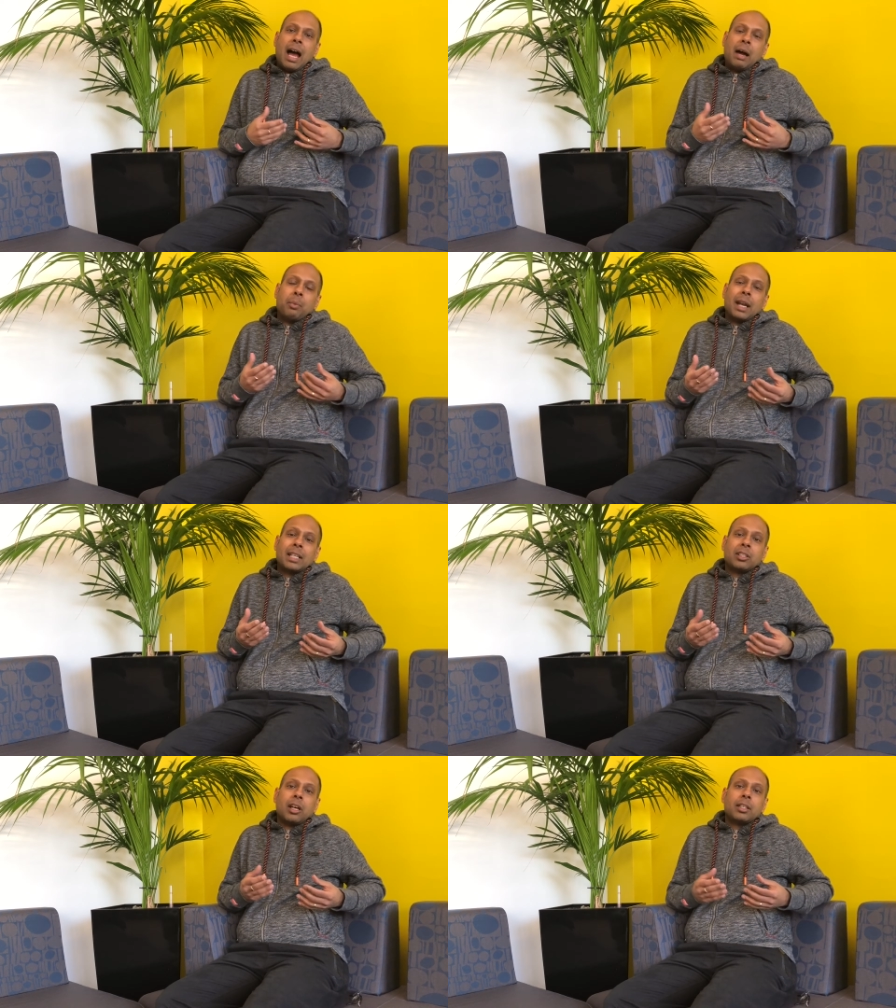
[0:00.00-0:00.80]
When I
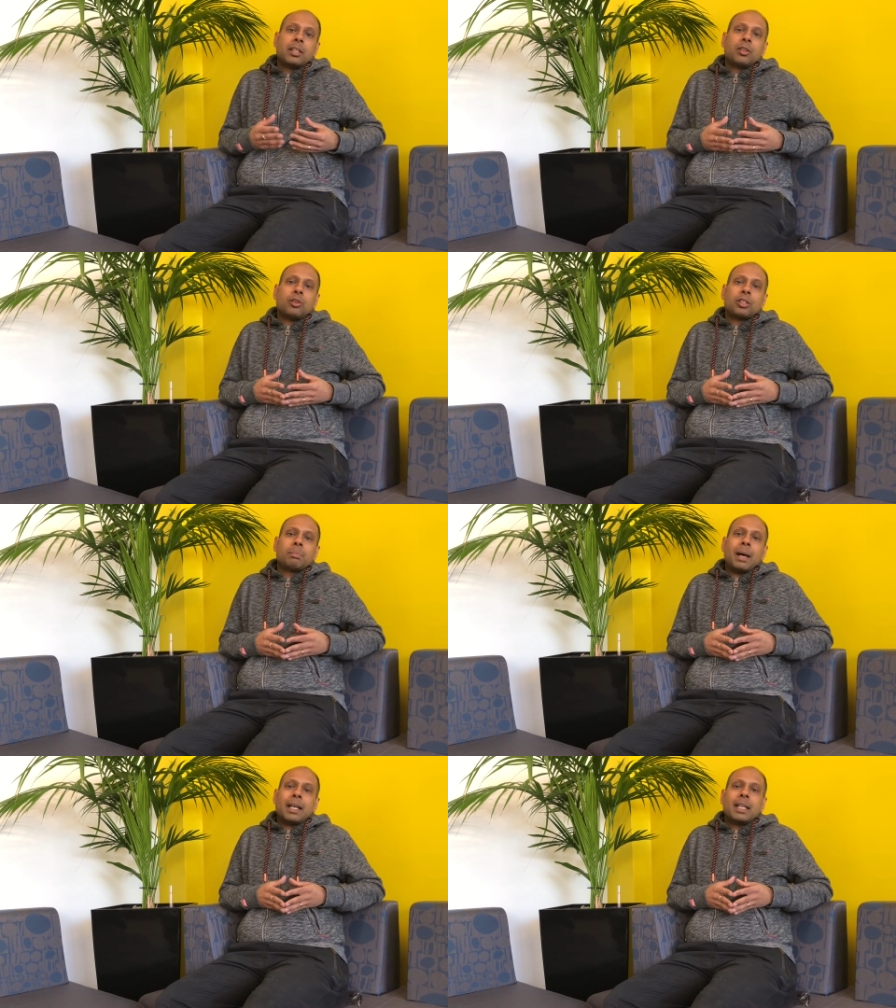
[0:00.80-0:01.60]
started the course
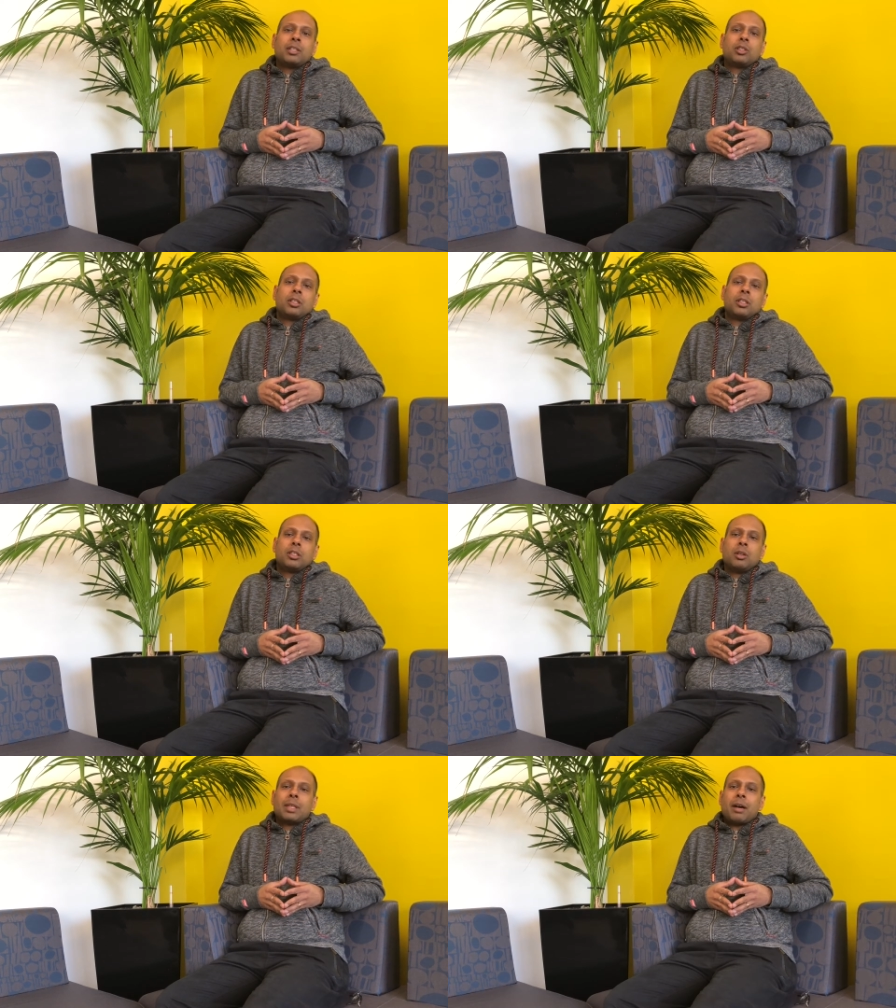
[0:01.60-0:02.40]
back in
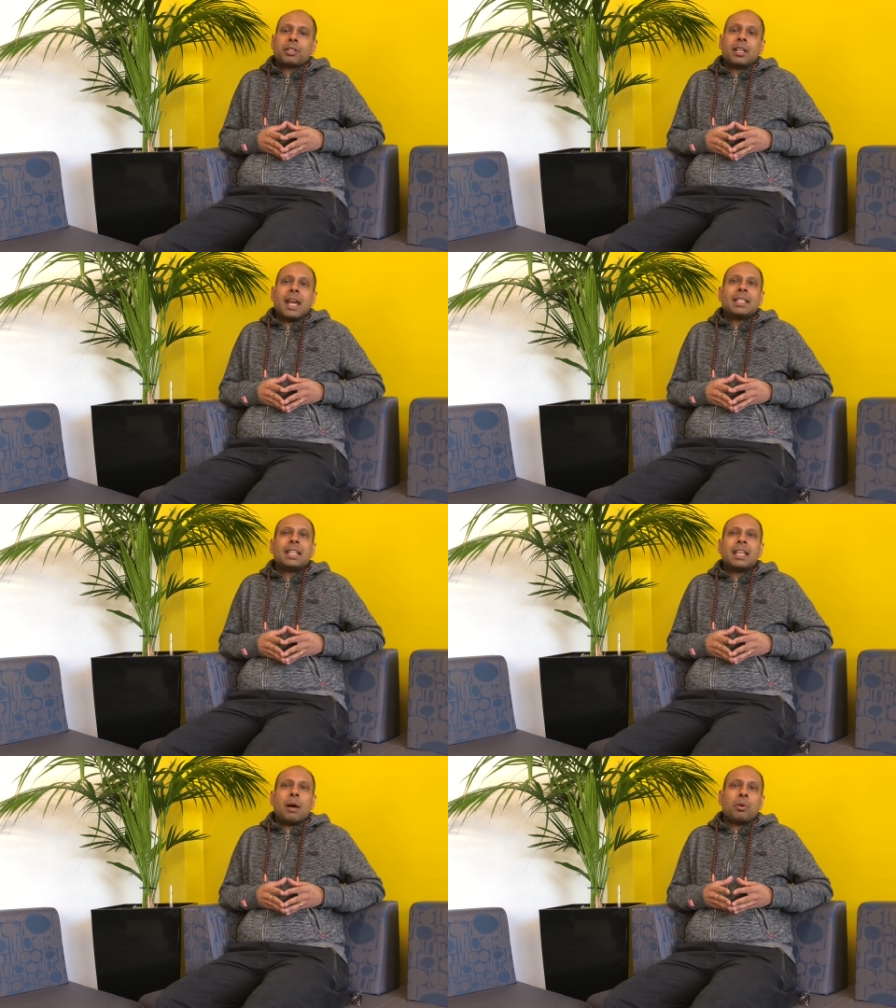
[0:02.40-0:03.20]

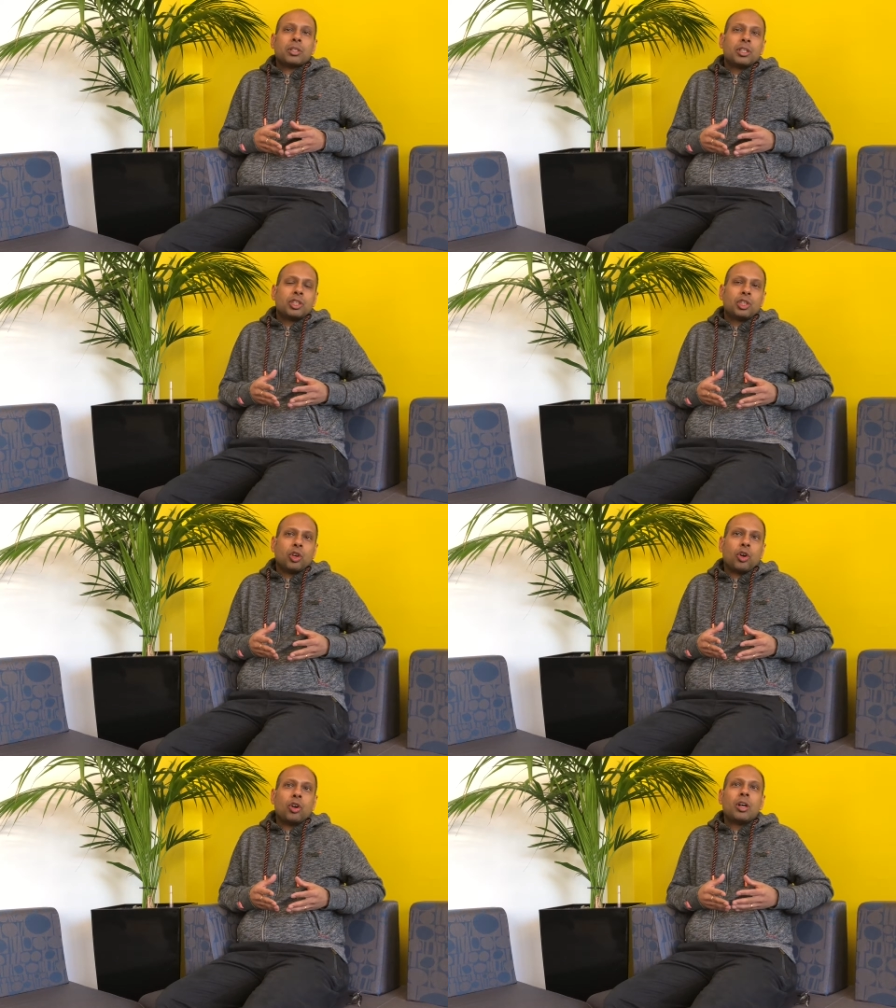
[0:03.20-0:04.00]
2018, I wasn't
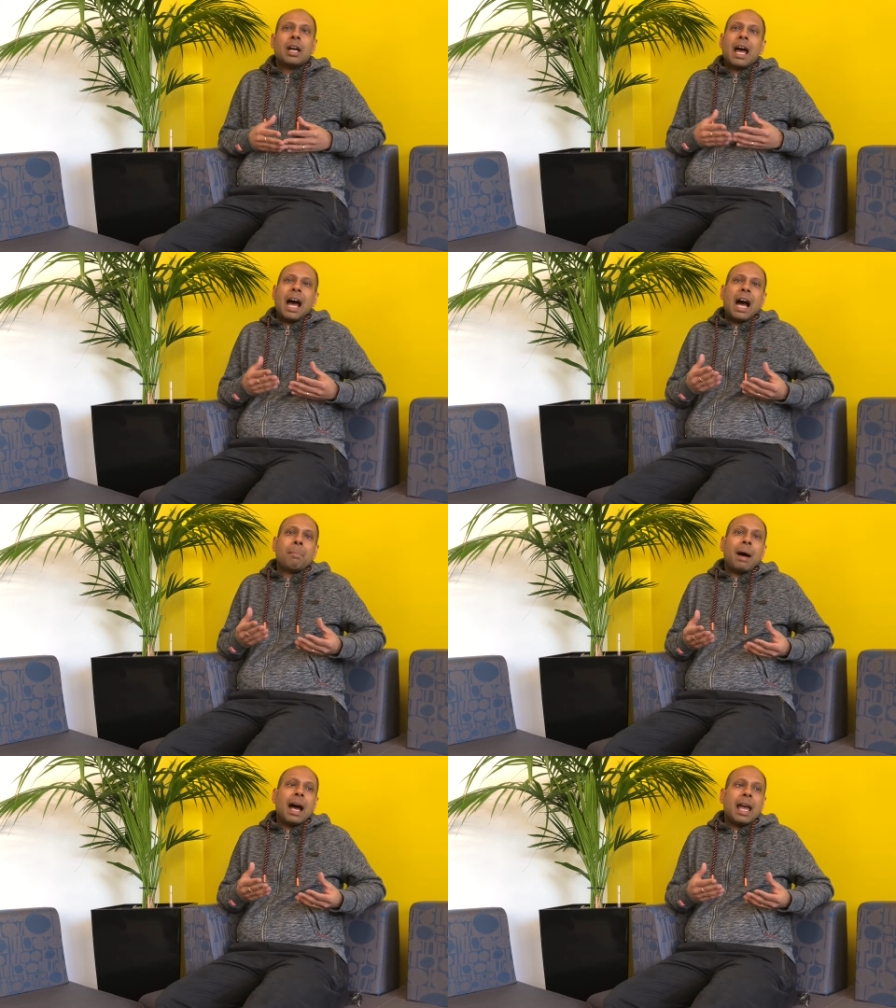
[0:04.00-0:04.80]
sure how
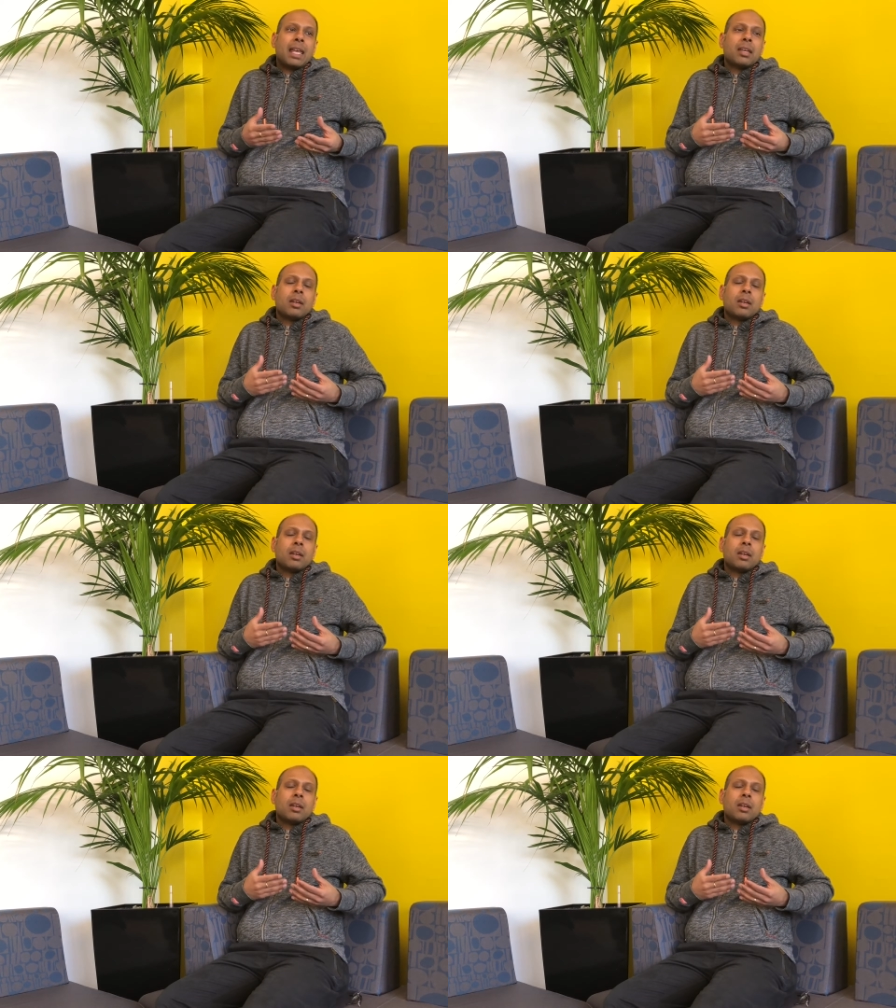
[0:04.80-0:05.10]
my